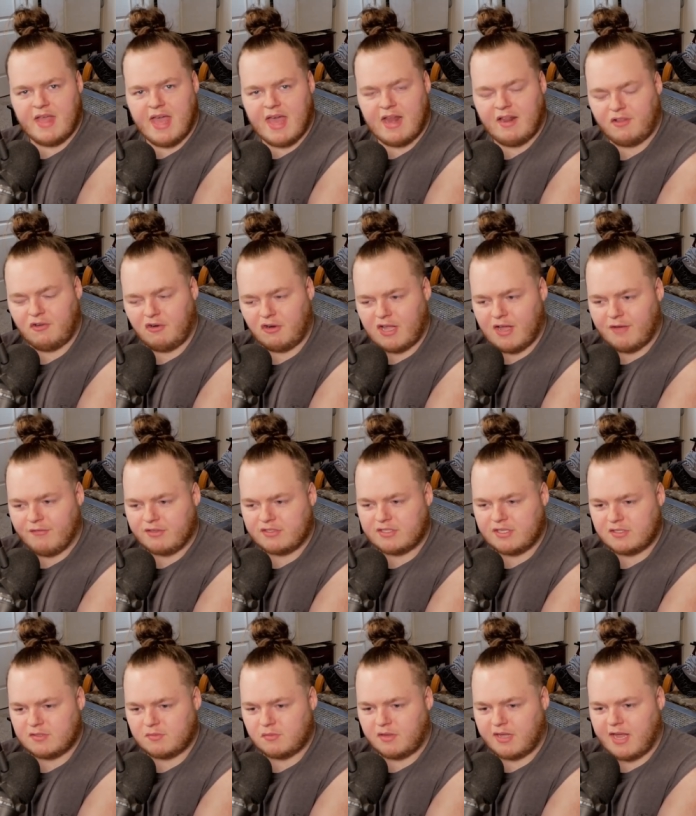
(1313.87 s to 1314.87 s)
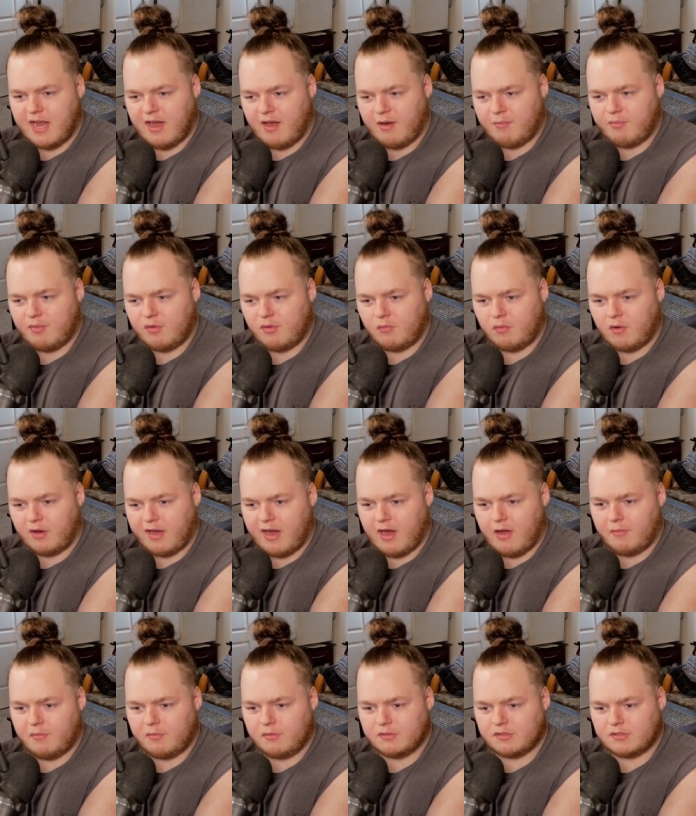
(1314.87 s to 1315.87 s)
had a little conversation with Caribou where
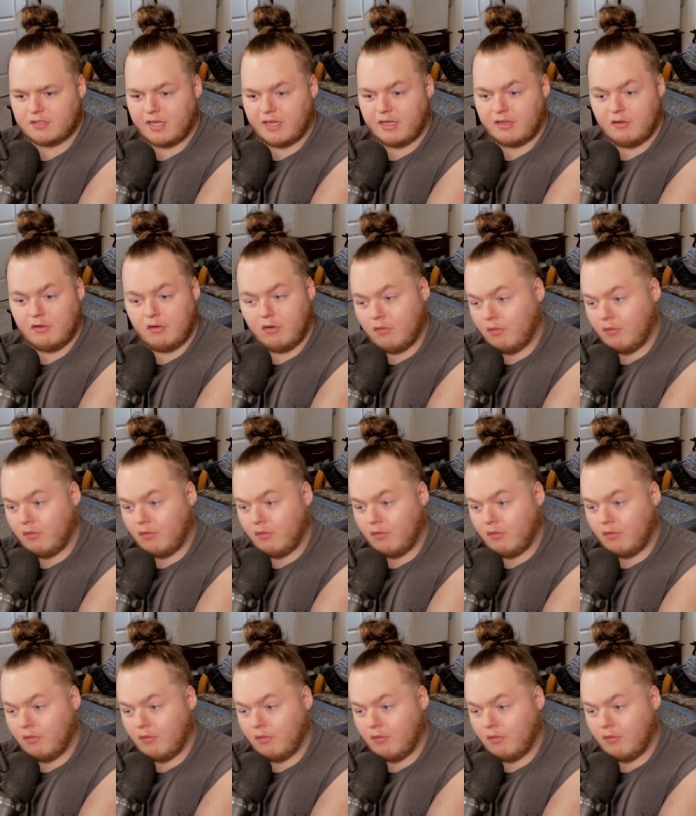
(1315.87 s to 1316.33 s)
Caribou was like,